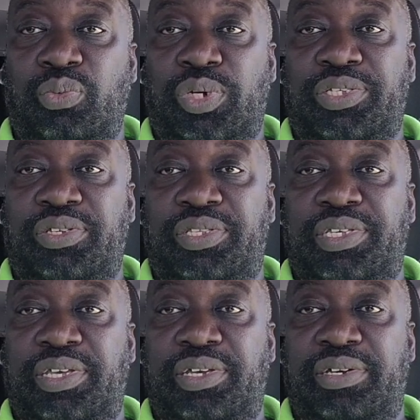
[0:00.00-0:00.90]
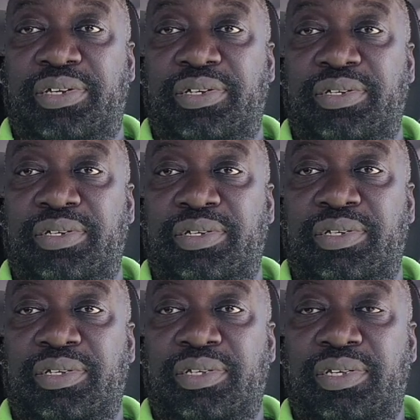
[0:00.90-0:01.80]
what you think?
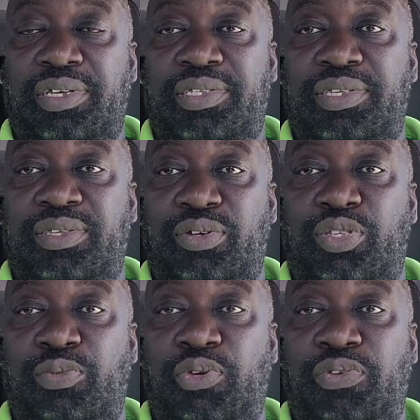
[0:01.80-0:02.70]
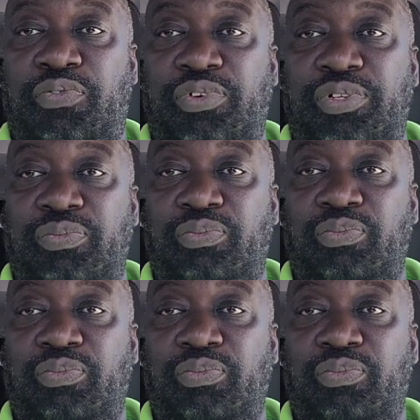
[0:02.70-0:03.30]
Is this house beautiful?